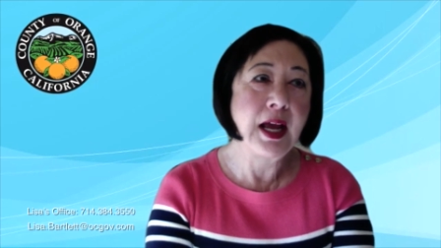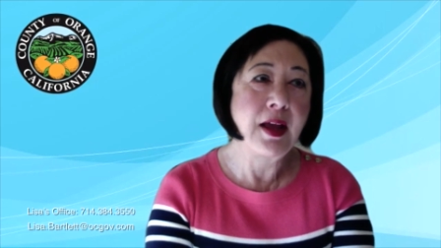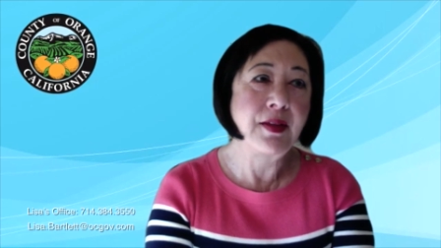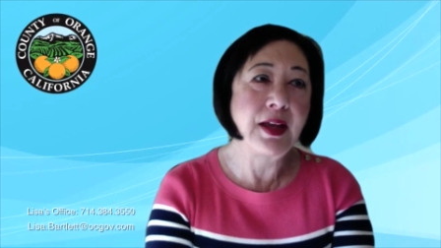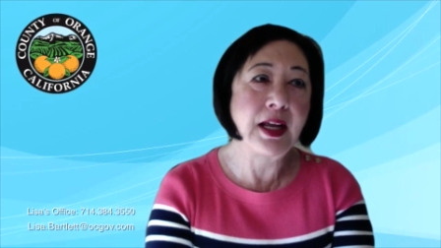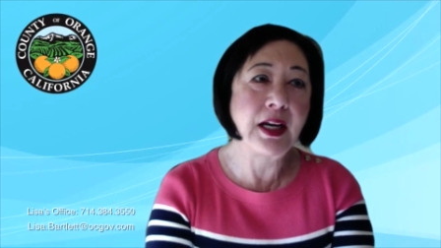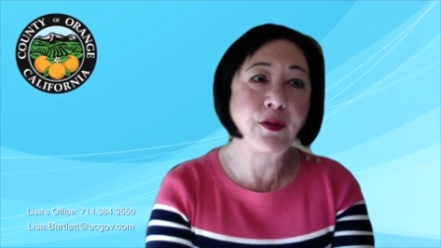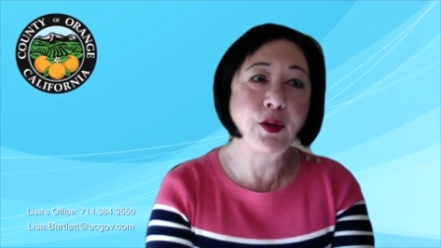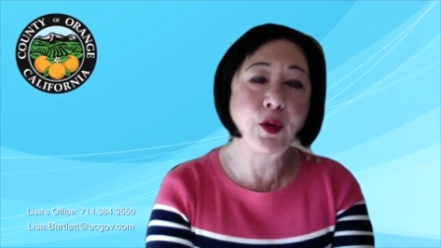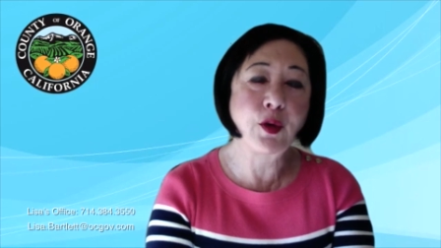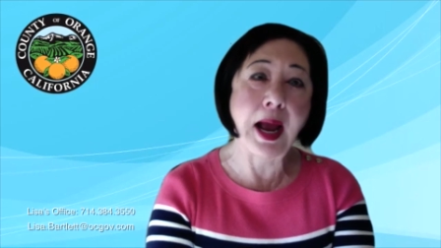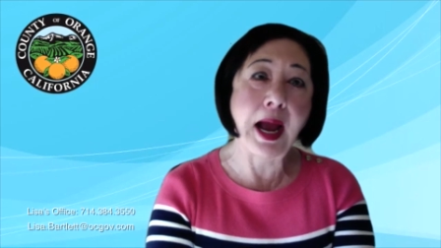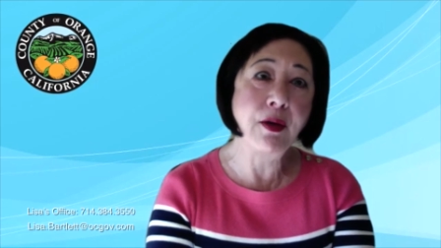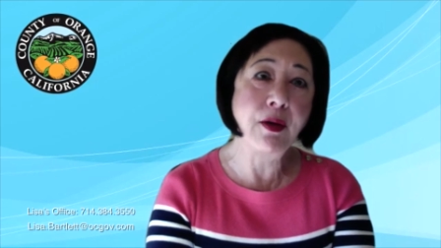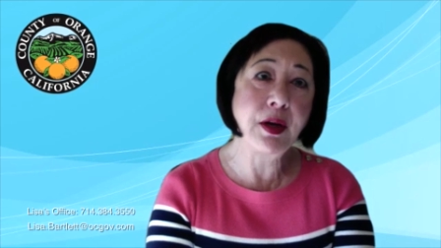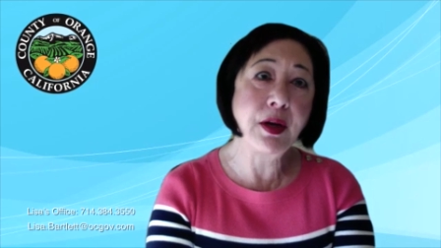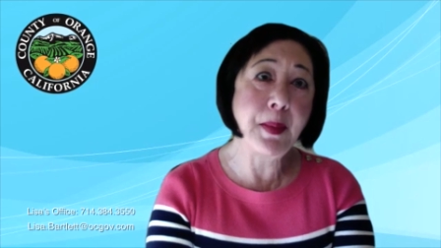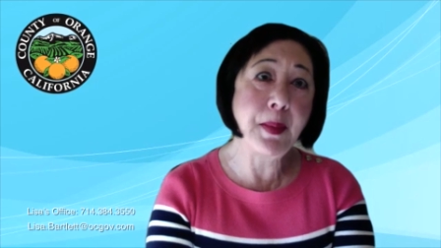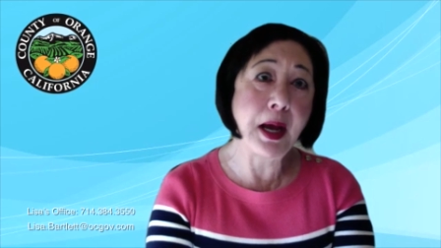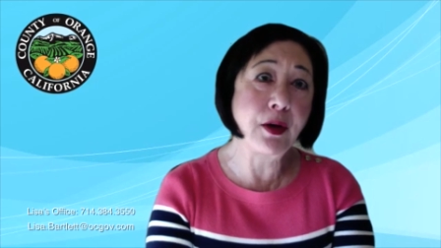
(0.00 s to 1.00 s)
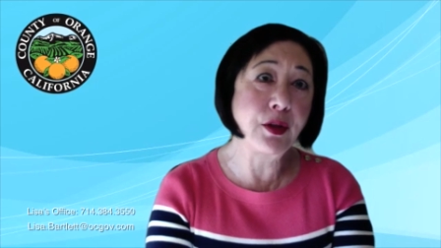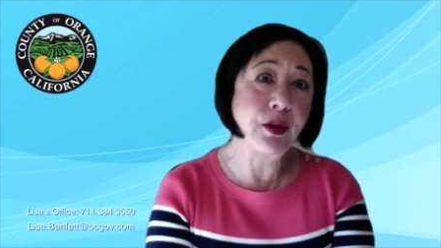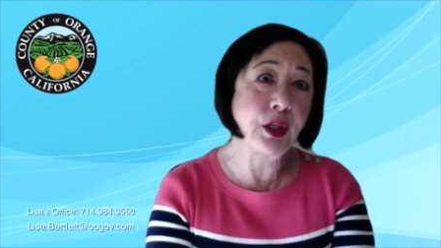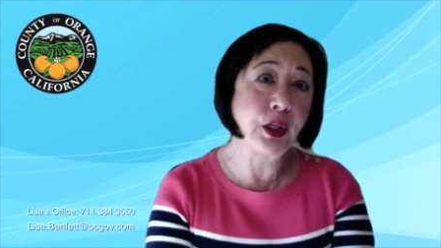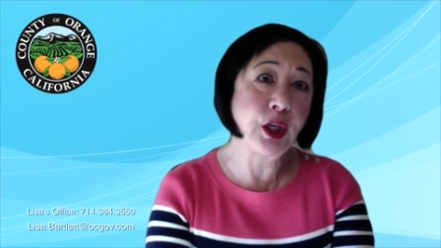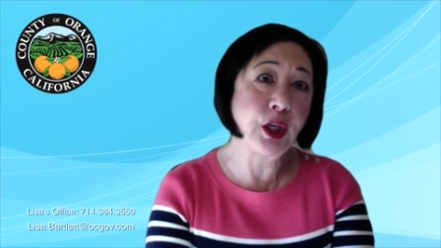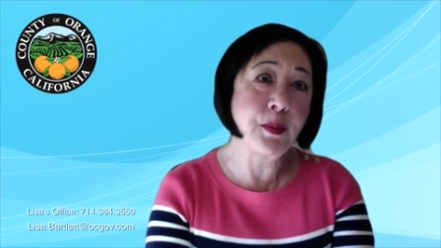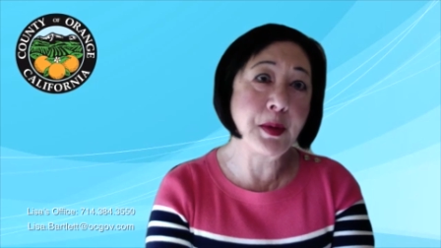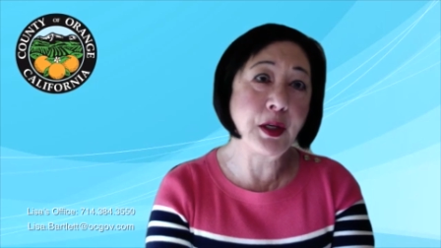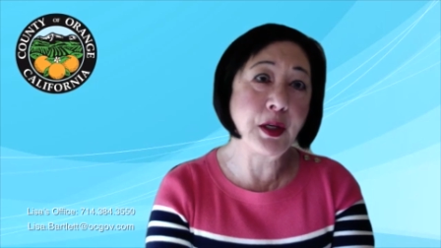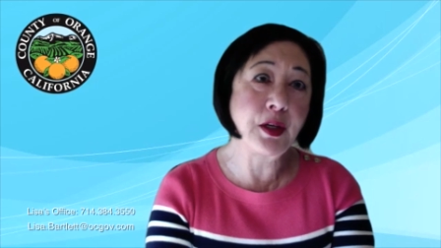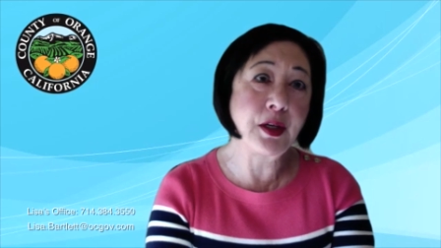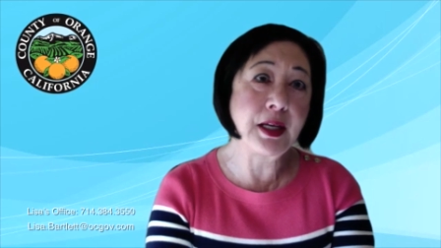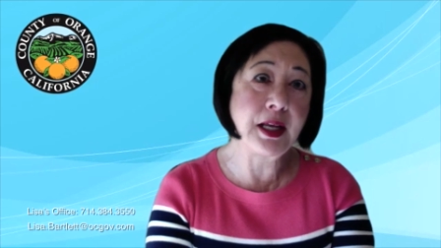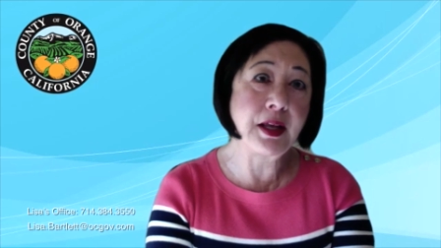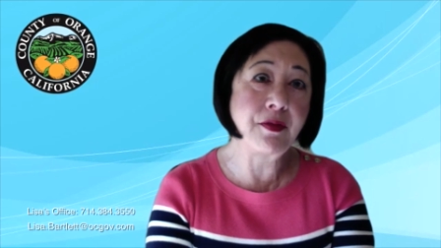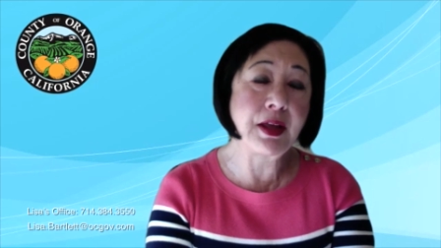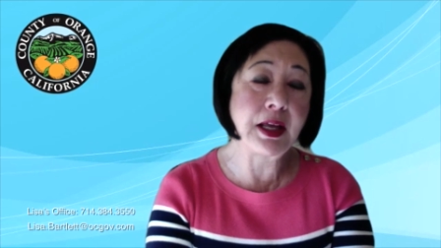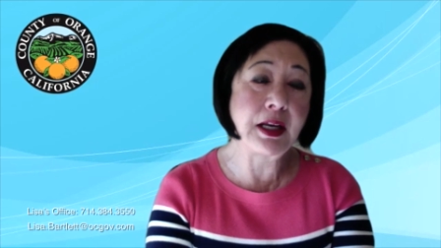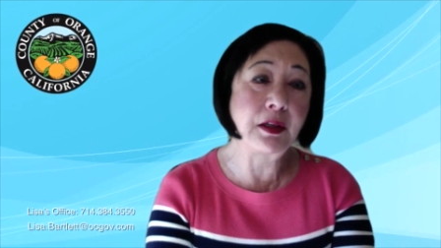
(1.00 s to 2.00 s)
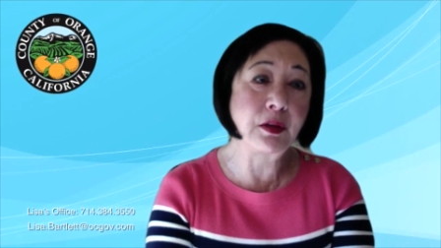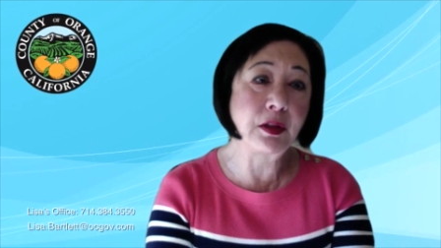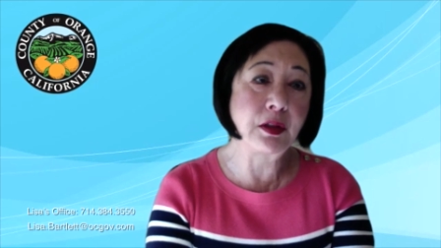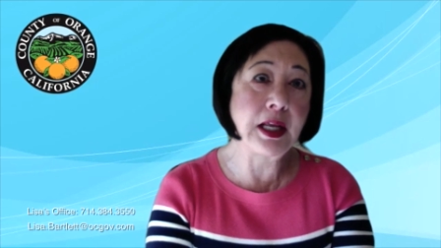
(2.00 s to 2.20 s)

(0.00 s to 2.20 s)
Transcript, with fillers: that if they're out and about in the community, they,